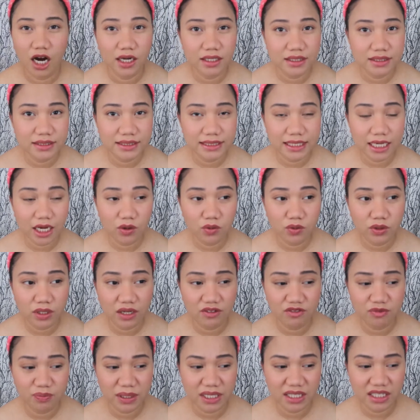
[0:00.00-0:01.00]
Honestly, I would
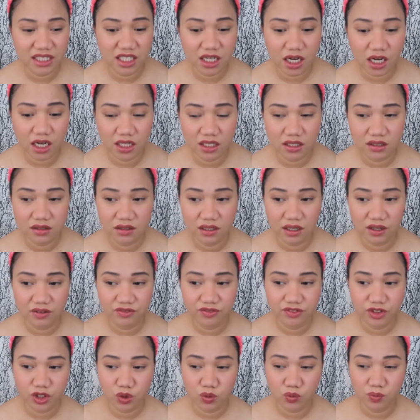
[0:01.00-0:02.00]
have been done a
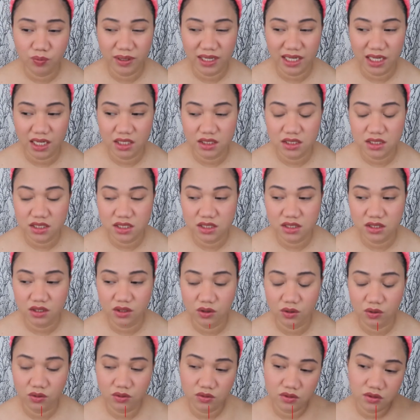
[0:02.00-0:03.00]
few minutes, you
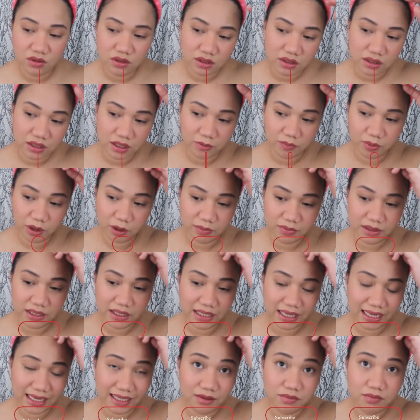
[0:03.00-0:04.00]
know, like probably
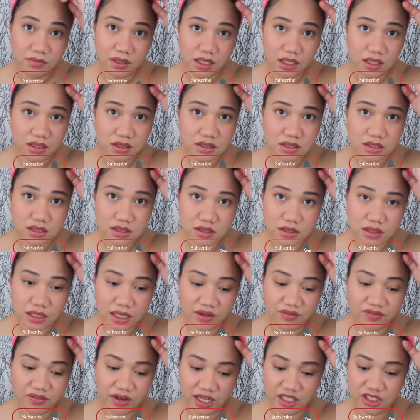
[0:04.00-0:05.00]
in 8 minutes
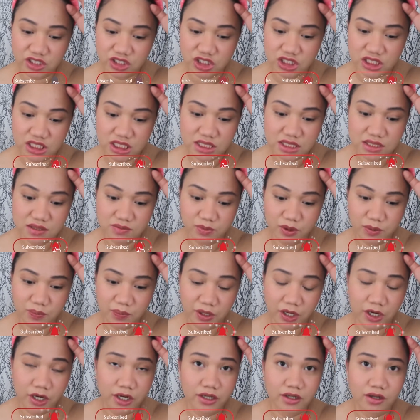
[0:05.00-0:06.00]
if I just
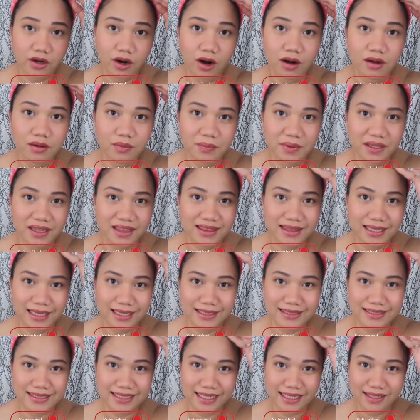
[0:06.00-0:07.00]
prepared all the
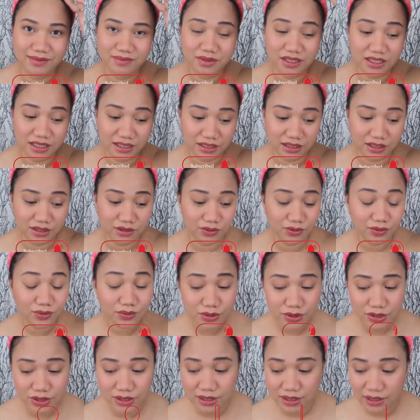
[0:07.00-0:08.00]
things that I'm gonna
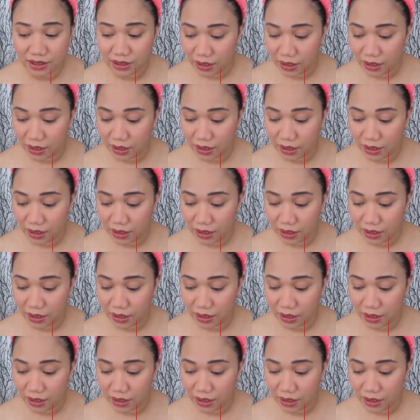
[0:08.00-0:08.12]
use.